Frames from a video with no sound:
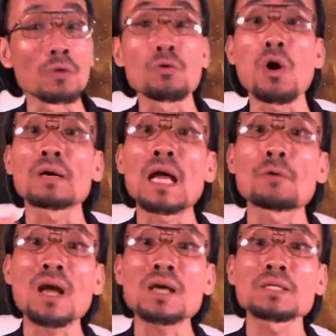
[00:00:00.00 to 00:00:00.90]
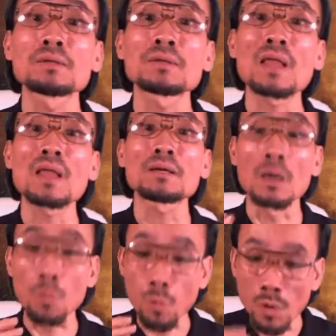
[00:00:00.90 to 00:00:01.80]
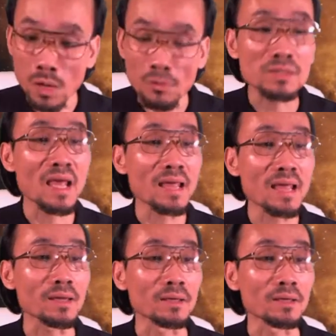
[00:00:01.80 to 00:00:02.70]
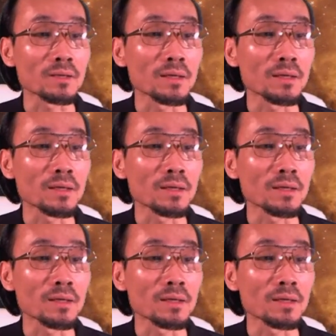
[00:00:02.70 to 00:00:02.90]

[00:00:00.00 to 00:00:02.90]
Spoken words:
wrong direction that the world is taking,